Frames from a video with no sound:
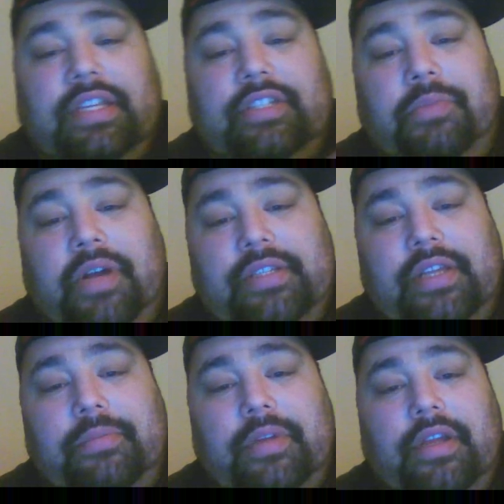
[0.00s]
Get Your Buzz
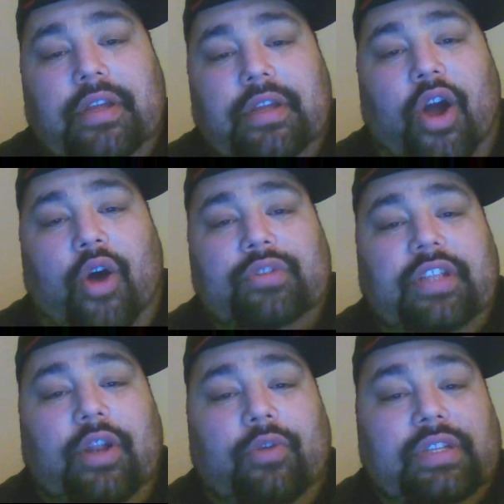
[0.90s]
Up
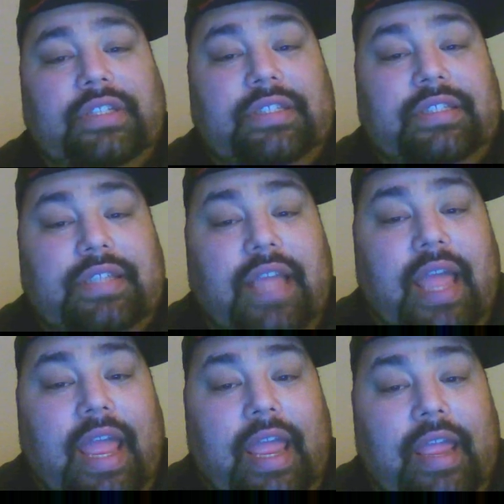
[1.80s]
hosted on the
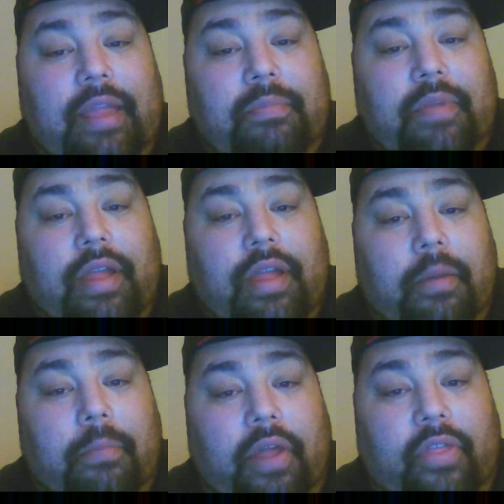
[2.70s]
same
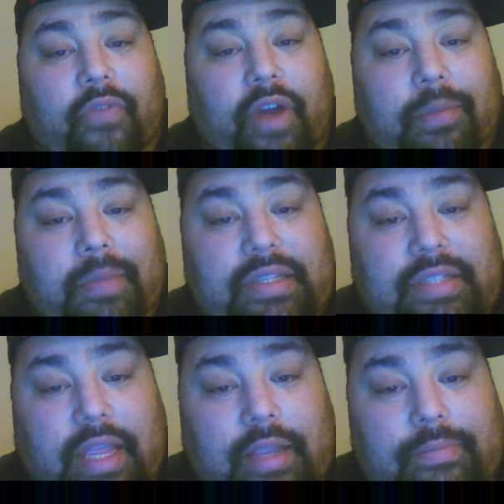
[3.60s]
motherfucking
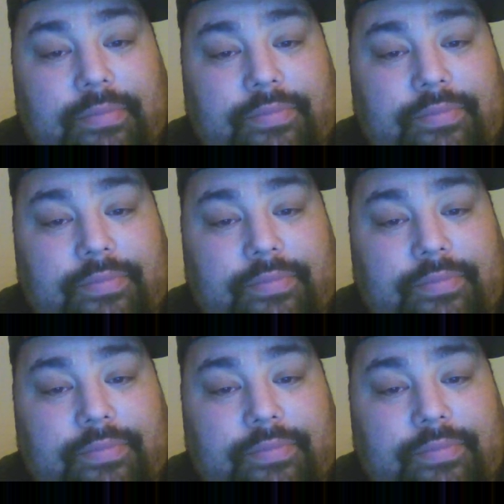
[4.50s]
mixtape.